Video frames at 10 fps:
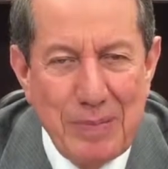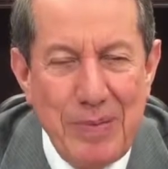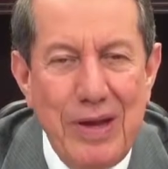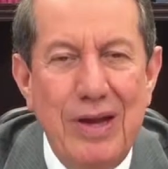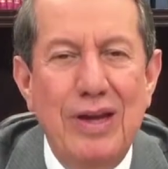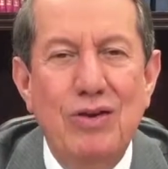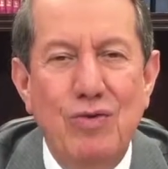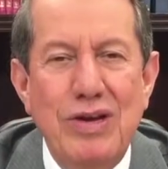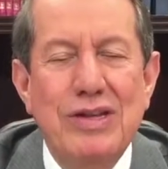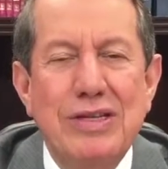use you.
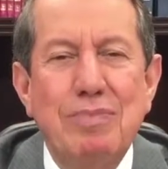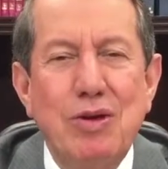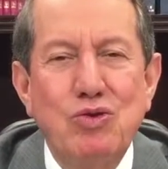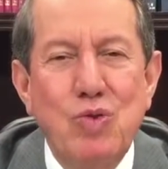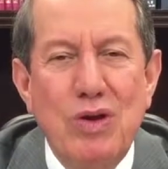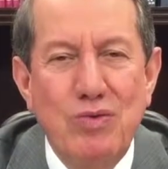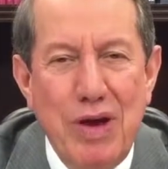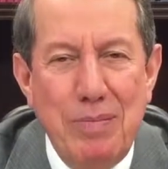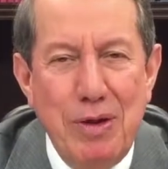Take a look at this person who was